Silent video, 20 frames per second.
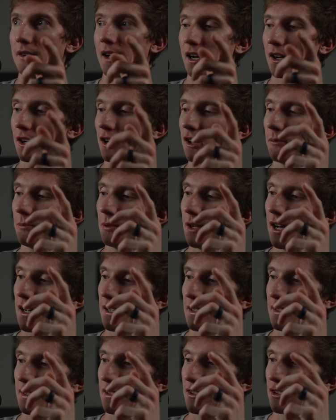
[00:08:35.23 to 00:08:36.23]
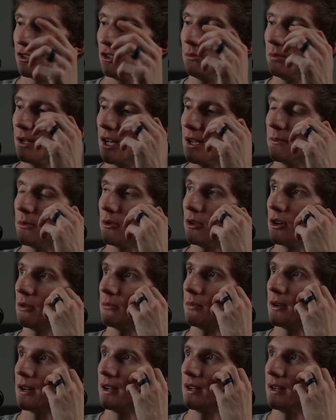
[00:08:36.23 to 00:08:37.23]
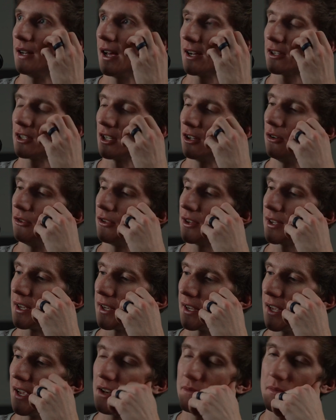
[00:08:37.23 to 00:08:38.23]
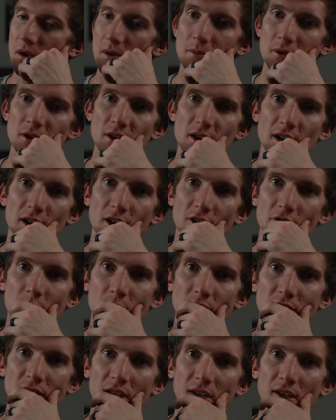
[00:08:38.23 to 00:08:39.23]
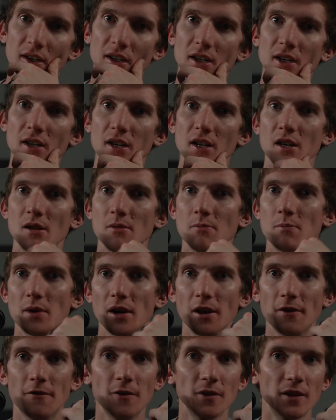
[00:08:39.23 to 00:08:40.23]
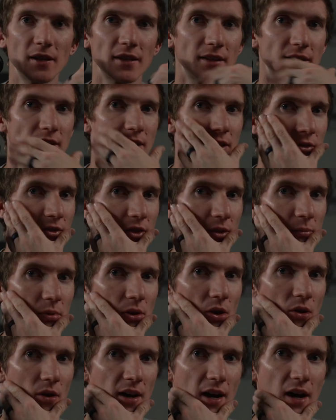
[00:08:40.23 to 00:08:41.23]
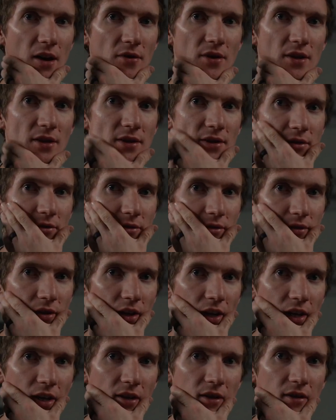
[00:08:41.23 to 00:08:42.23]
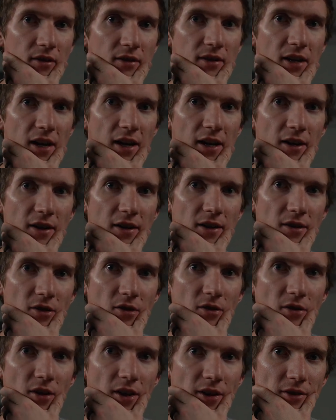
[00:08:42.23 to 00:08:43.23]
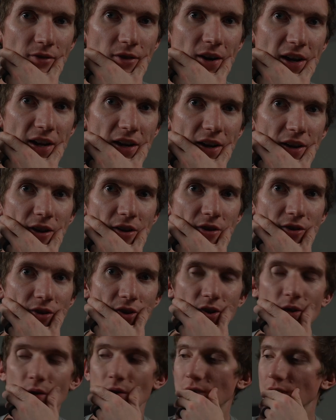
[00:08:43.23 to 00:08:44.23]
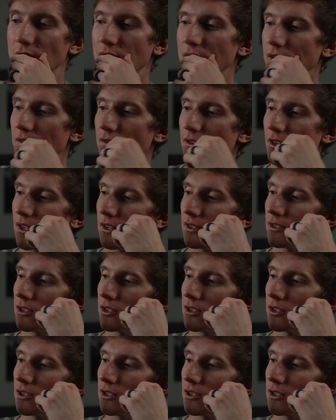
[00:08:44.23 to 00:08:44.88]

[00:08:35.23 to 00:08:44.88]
I could blast this tube light more, but actually I don't think I can. It might be at 100%, but I feel like that's gonna start blowing out this like side or like right here too and everything.